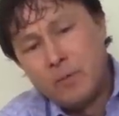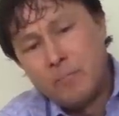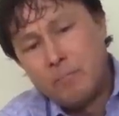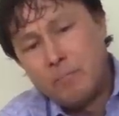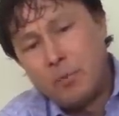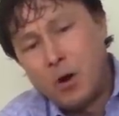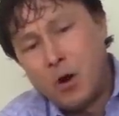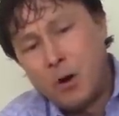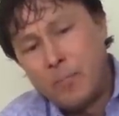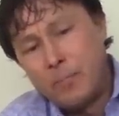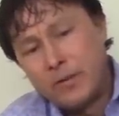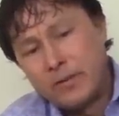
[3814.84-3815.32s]

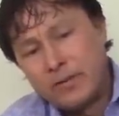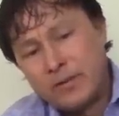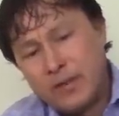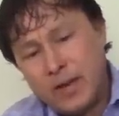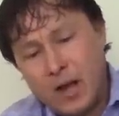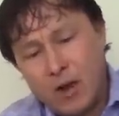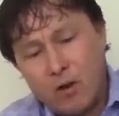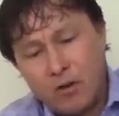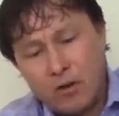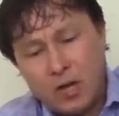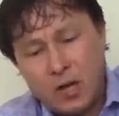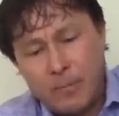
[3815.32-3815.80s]
pulp is
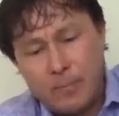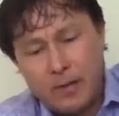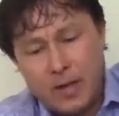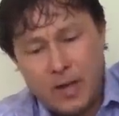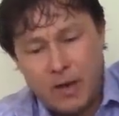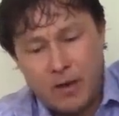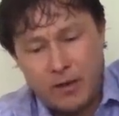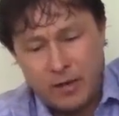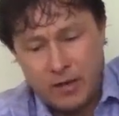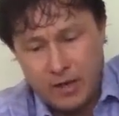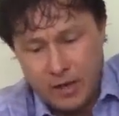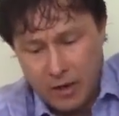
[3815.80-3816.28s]
now coming
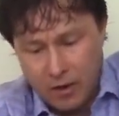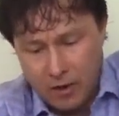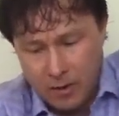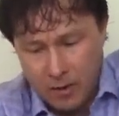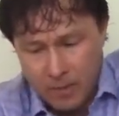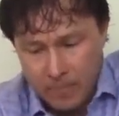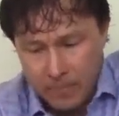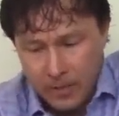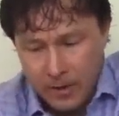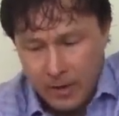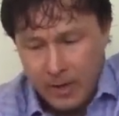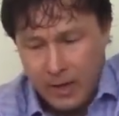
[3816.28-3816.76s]
out
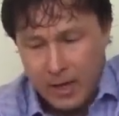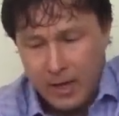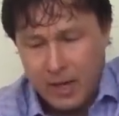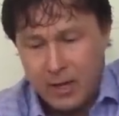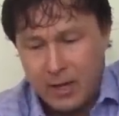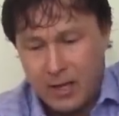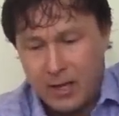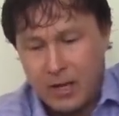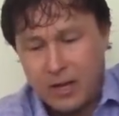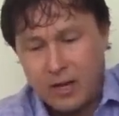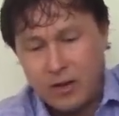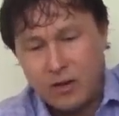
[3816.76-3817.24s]
here.
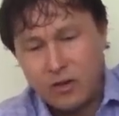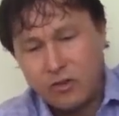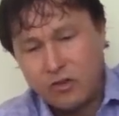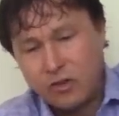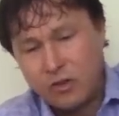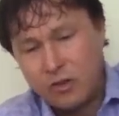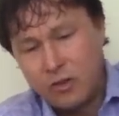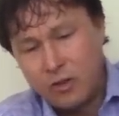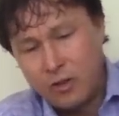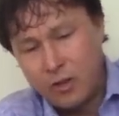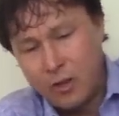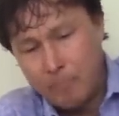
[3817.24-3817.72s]
And in
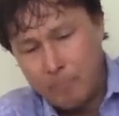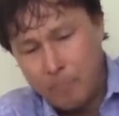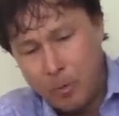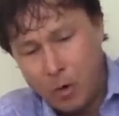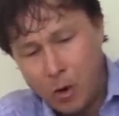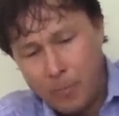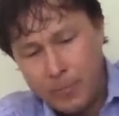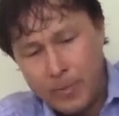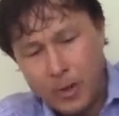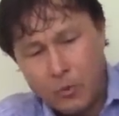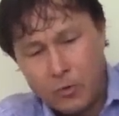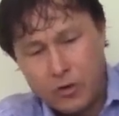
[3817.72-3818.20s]
addition, the
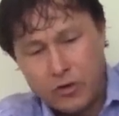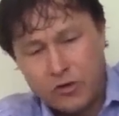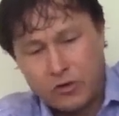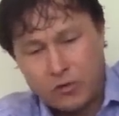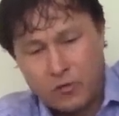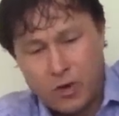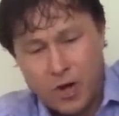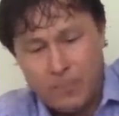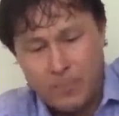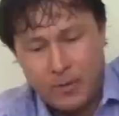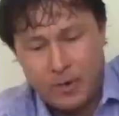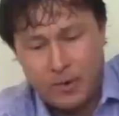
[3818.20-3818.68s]
pulp that we're
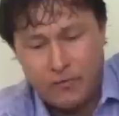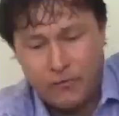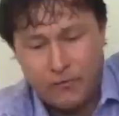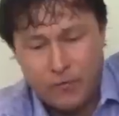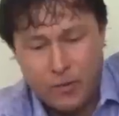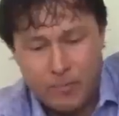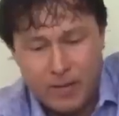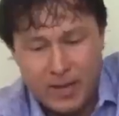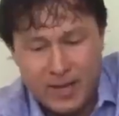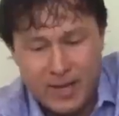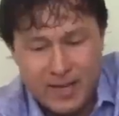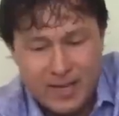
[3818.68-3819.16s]
scraping
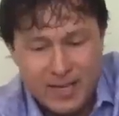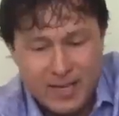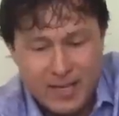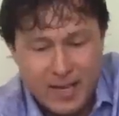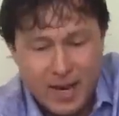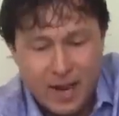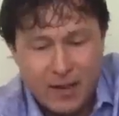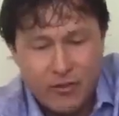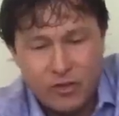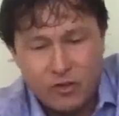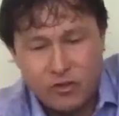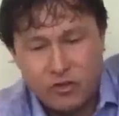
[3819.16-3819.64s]
from
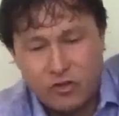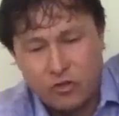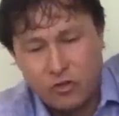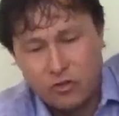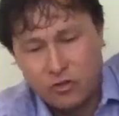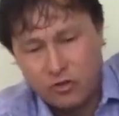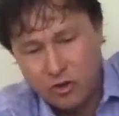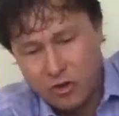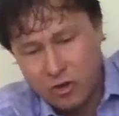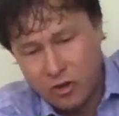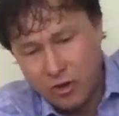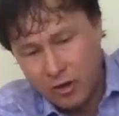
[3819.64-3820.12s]
inside the
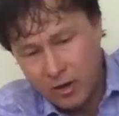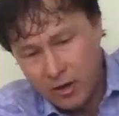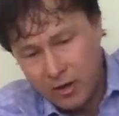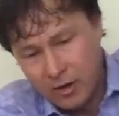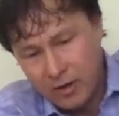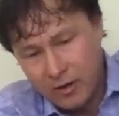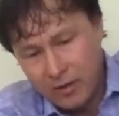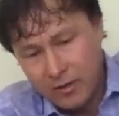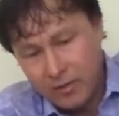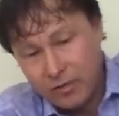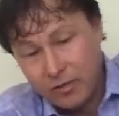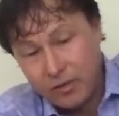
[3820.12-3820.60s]
juicer,
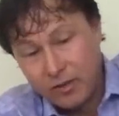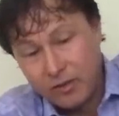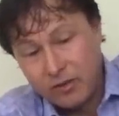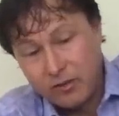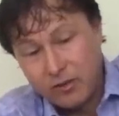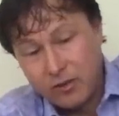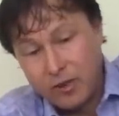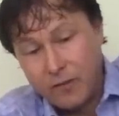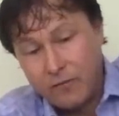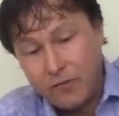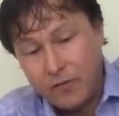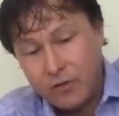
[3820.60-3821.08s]
this
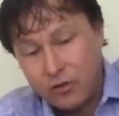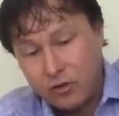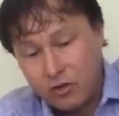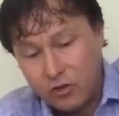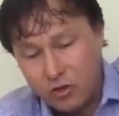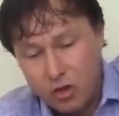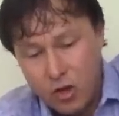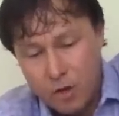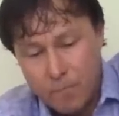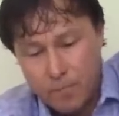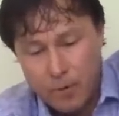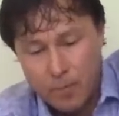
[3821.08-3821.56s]
stuff is
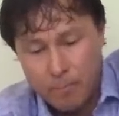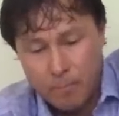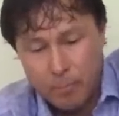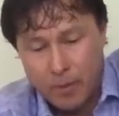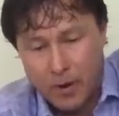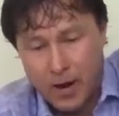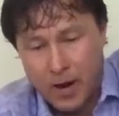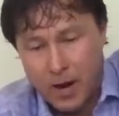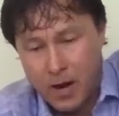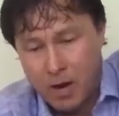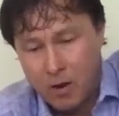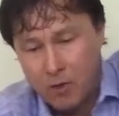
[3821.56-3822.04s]
super
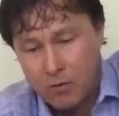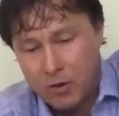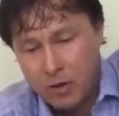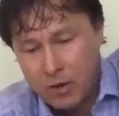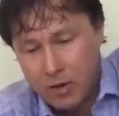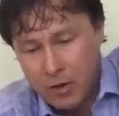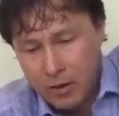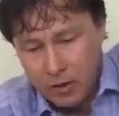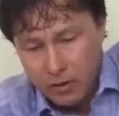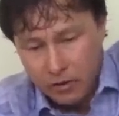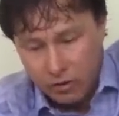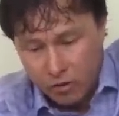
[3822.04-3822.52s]
brown,
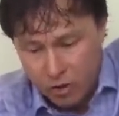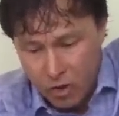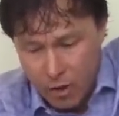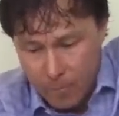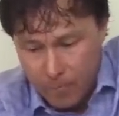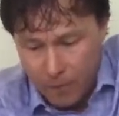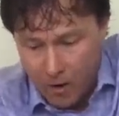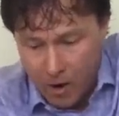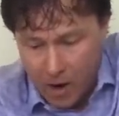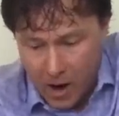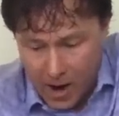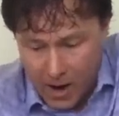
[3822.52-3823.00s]

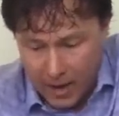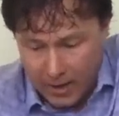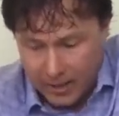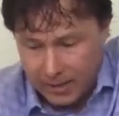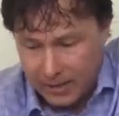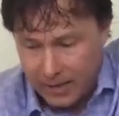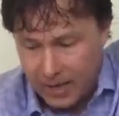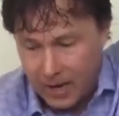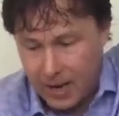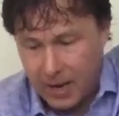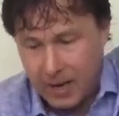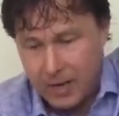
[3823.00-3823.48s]
super
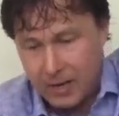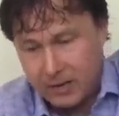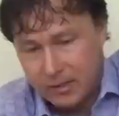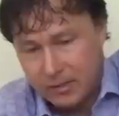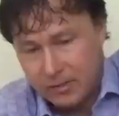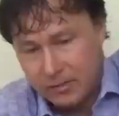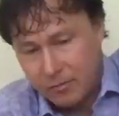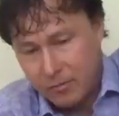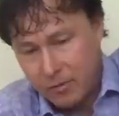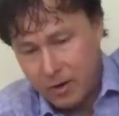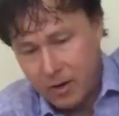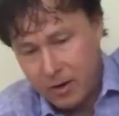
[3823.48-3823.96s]

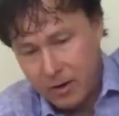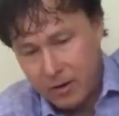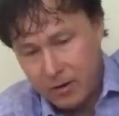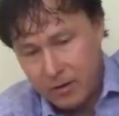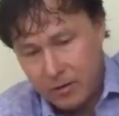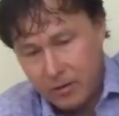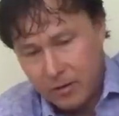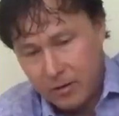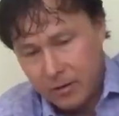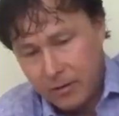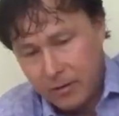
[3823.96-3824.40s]
oxidized, right?